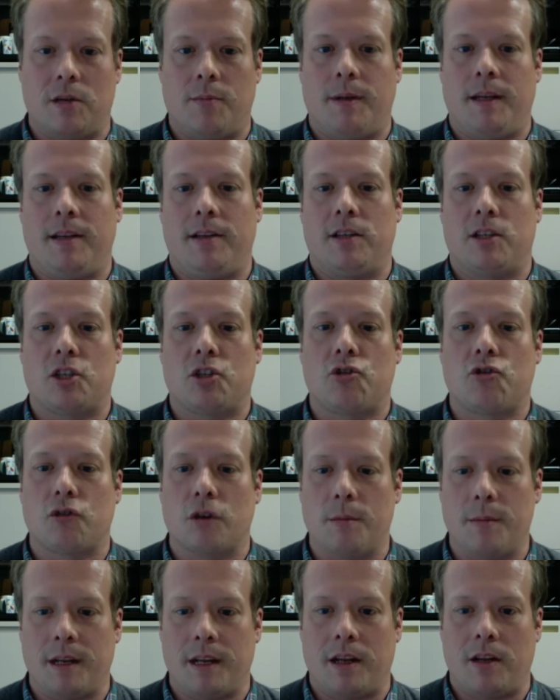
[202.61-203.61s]
to be
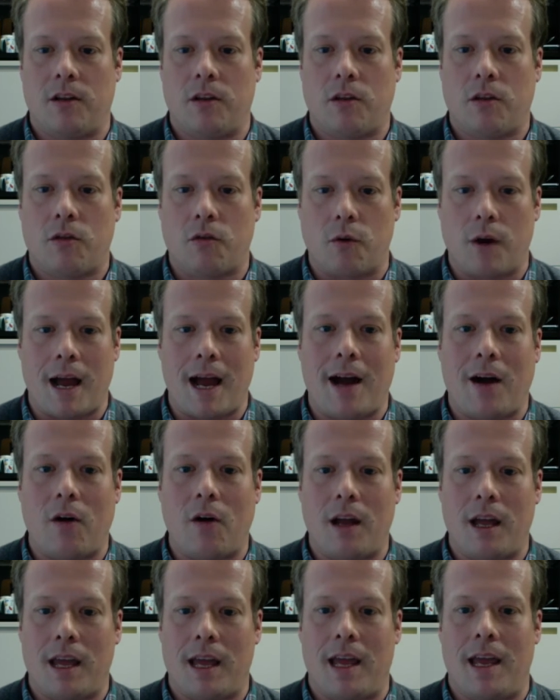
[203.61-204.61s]
distributed
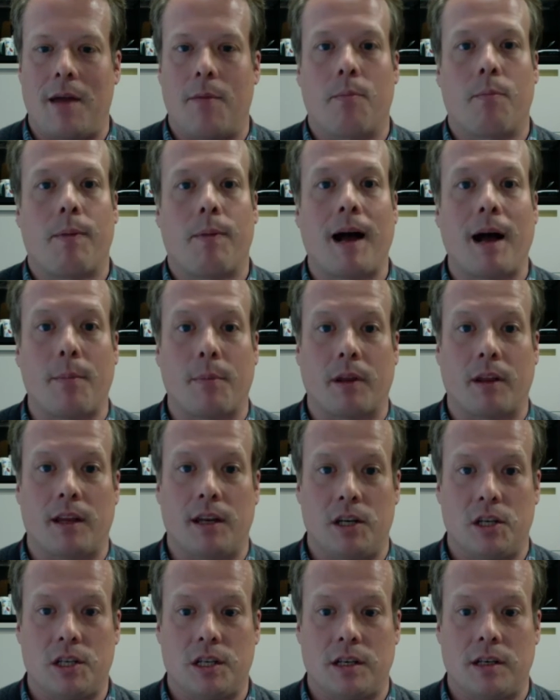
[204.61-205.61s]
throughout a
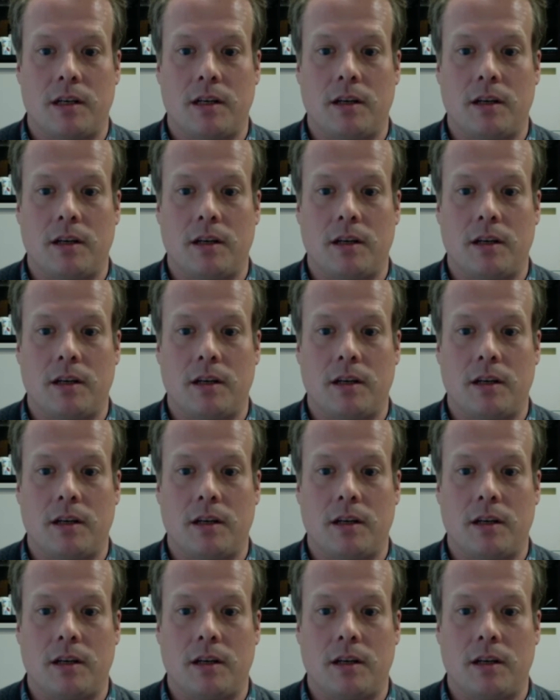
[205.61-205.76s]
population.